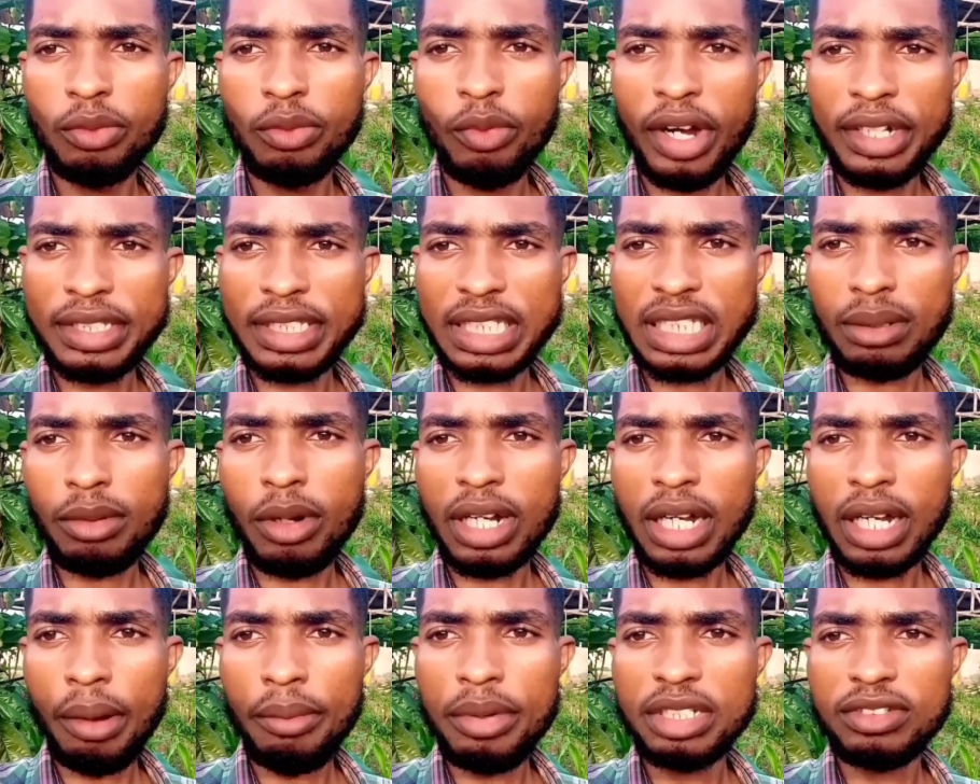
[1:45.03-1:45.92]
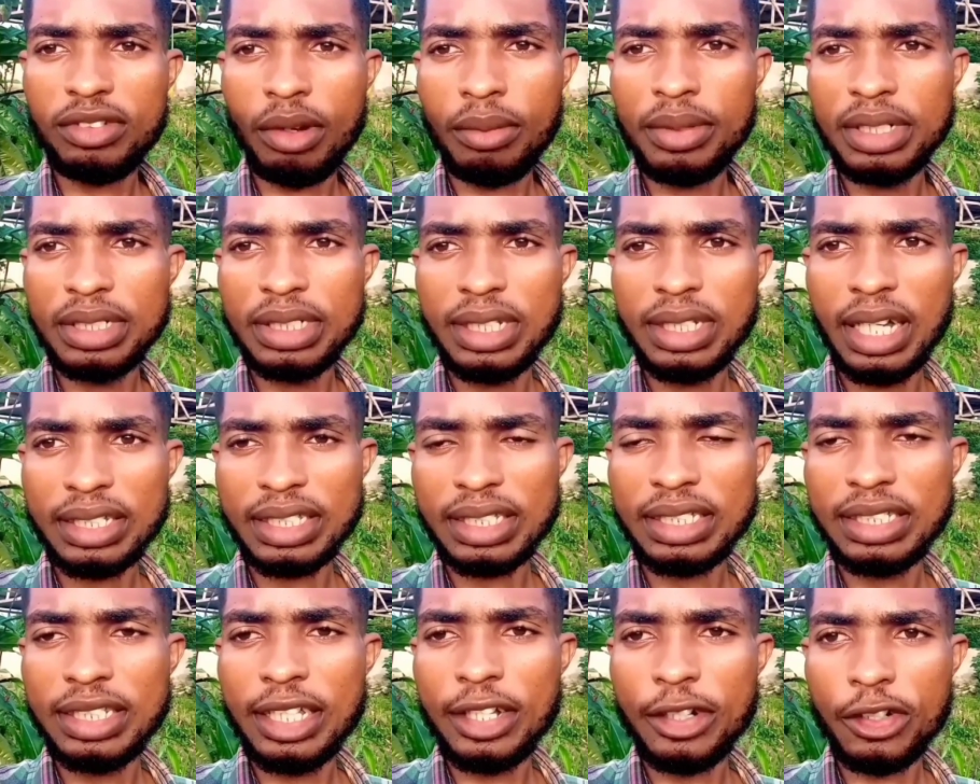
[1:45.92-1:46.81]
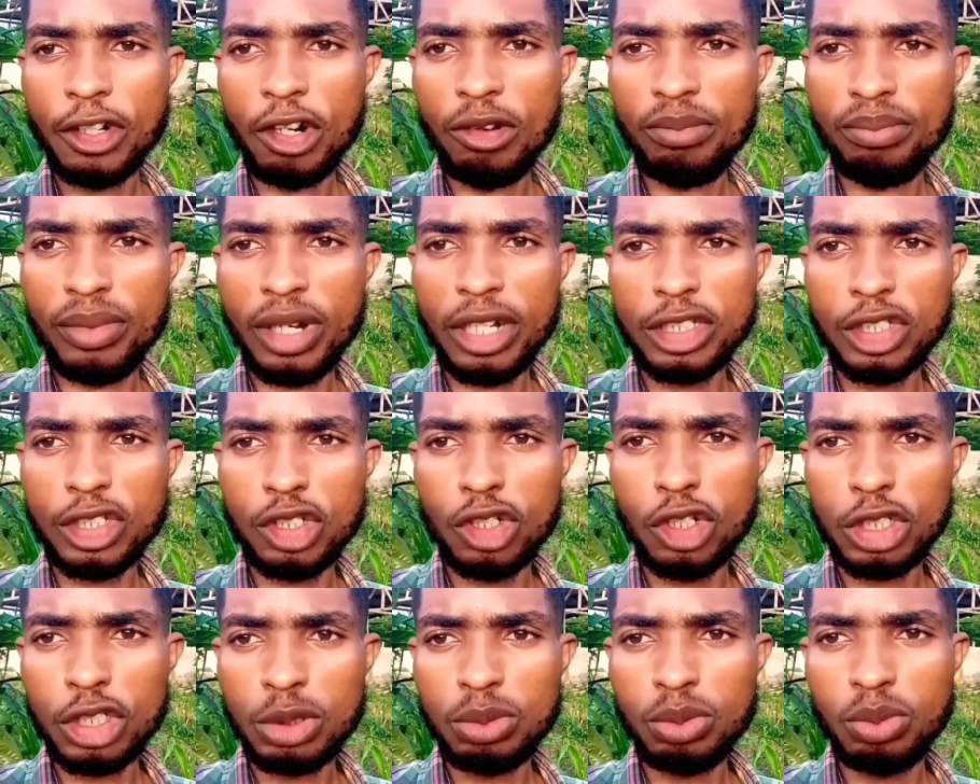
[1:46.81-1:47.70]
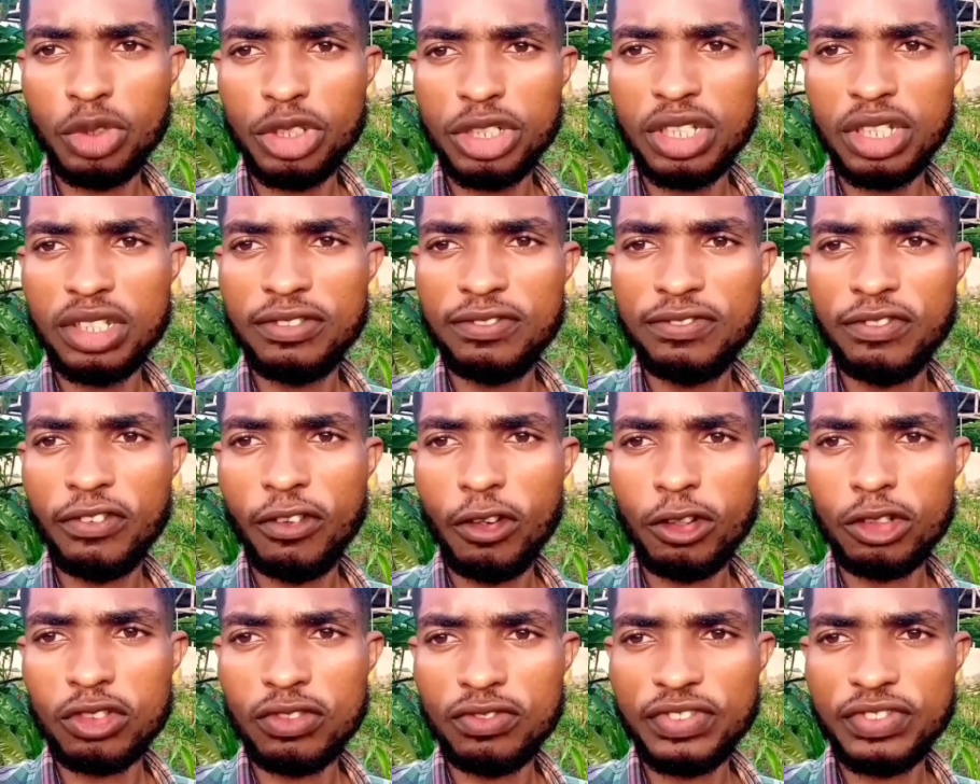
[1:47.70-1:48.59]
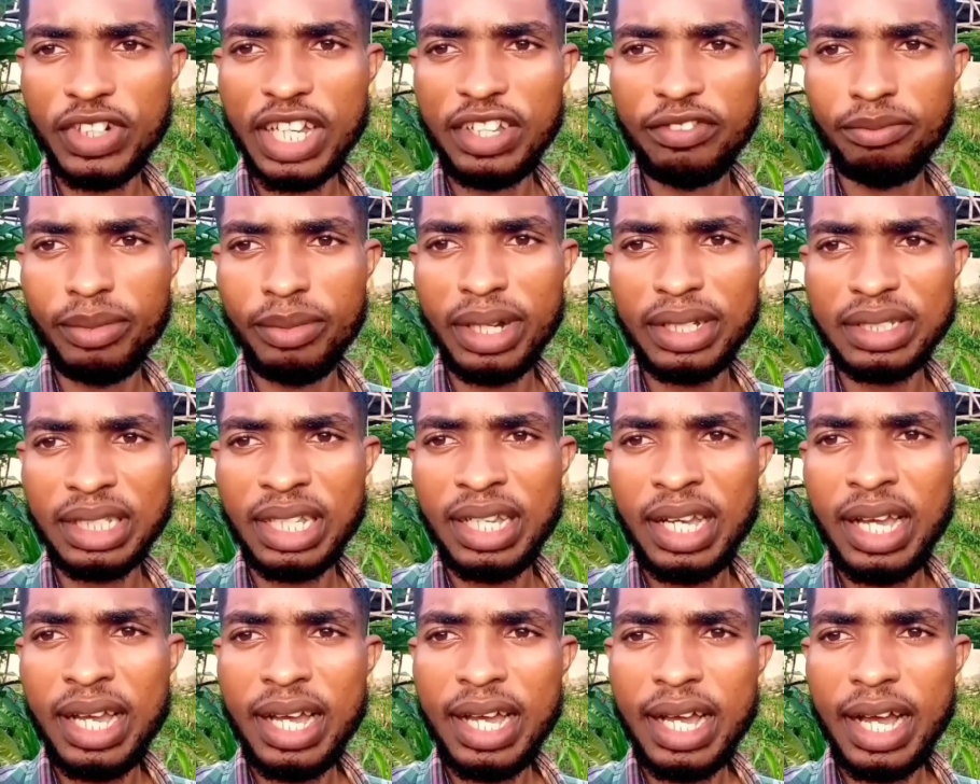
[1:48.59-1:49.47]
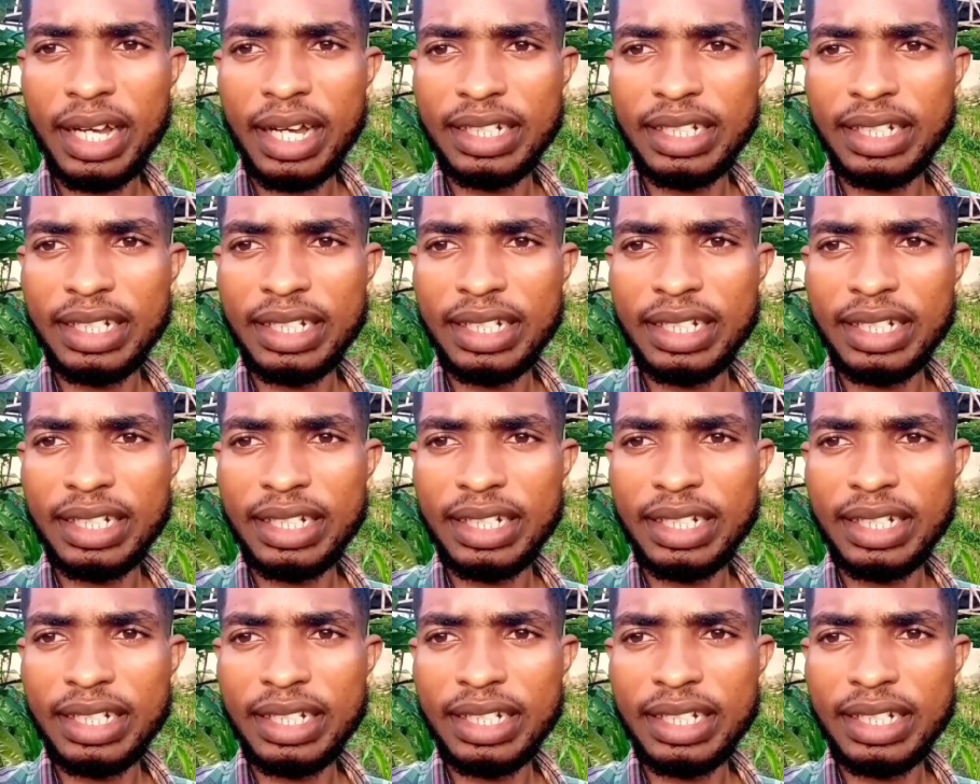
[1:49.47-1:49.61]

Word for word: One thing about cabbage farming is that the crop matures within 4 to 5 months.